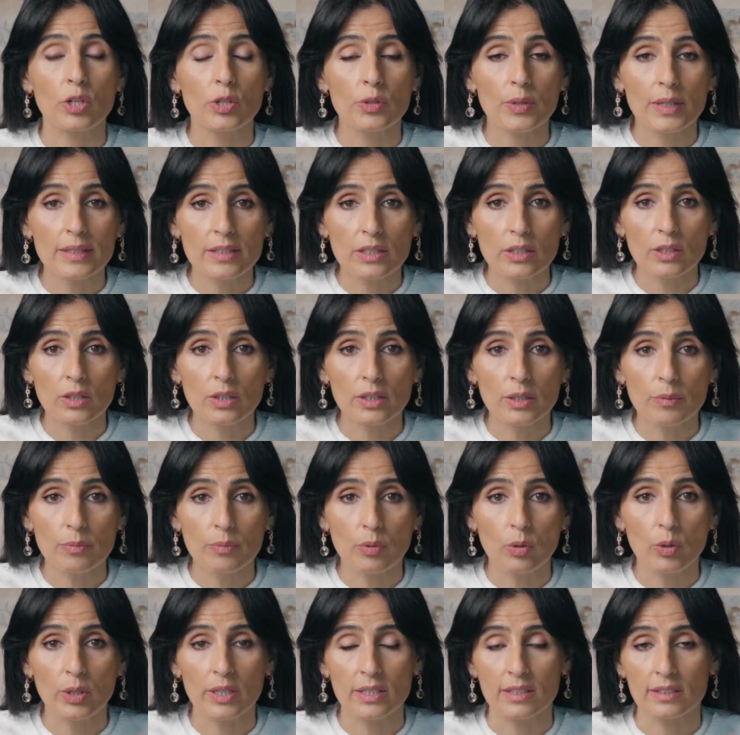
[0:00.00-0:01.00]
critical
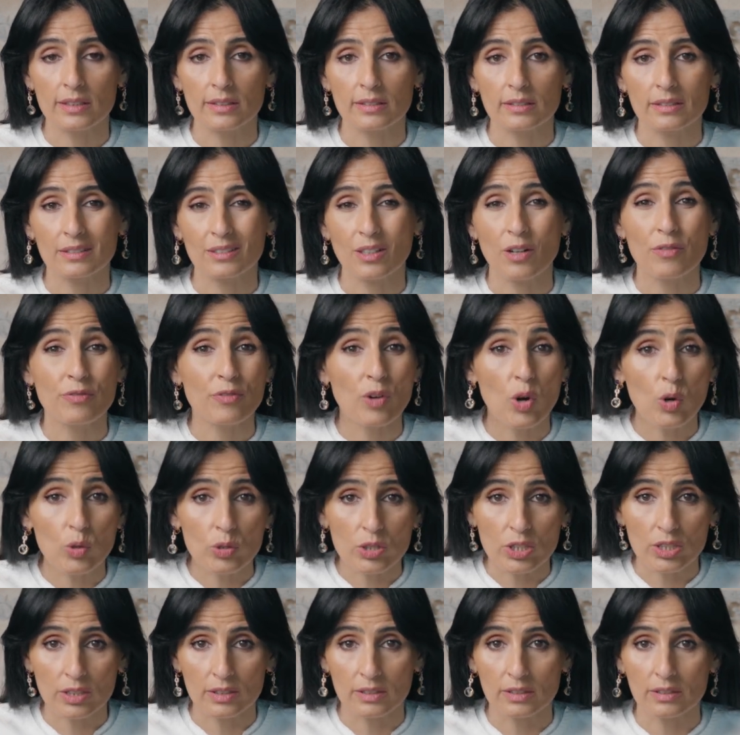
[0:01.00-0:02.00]
importance of
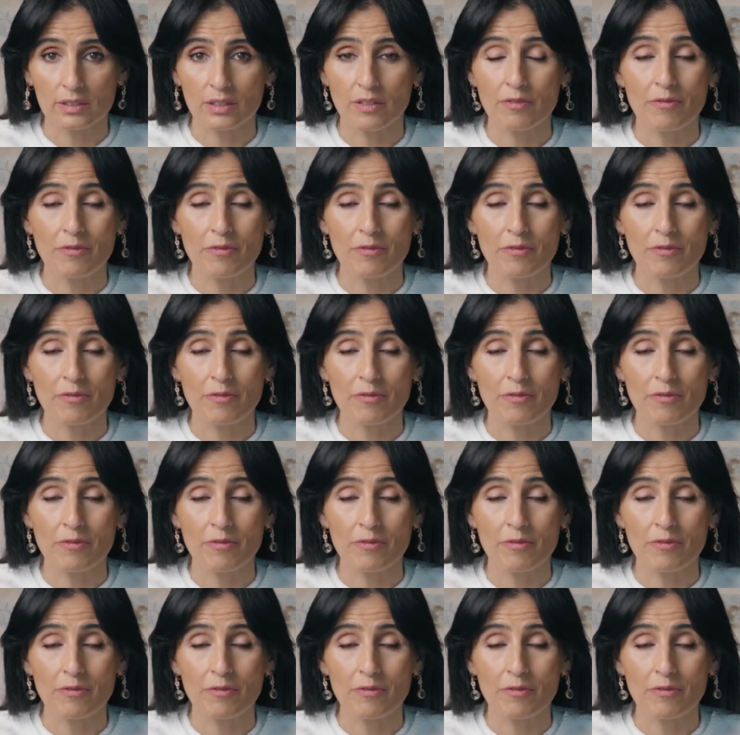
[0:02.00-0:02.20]
oceans,